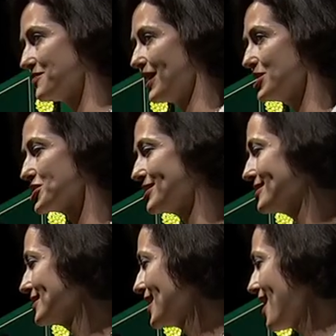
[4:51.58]
of Asia,
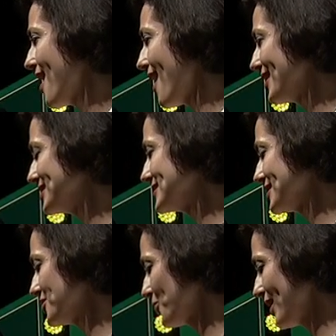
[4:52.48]
and
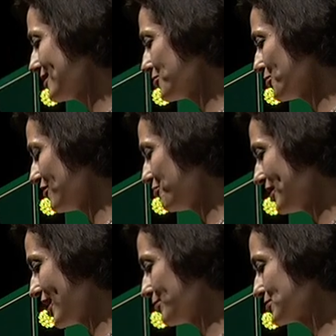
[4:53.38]
in the way that we've
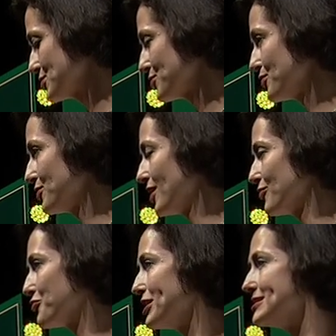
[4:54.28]
been able to
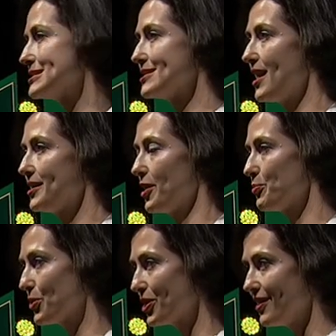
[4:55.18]
redesign our
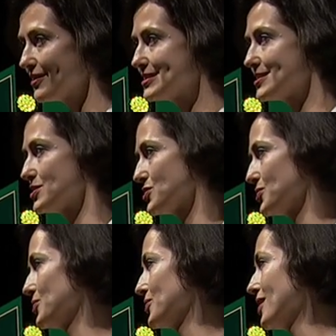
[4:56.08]
products
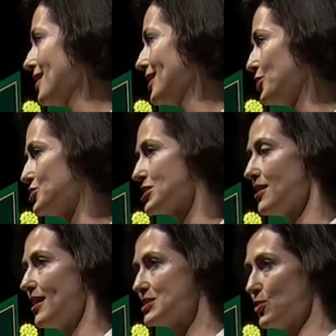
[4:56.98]
to
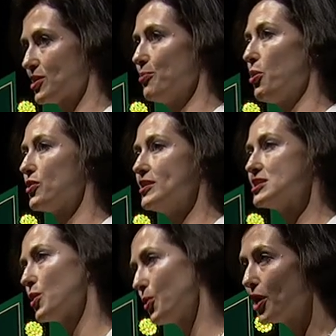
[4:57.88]
utilise what components
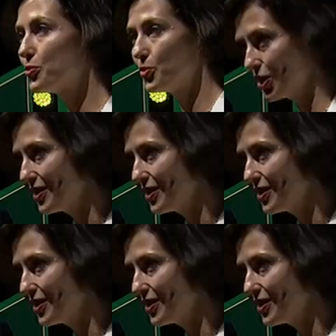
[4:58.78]
we were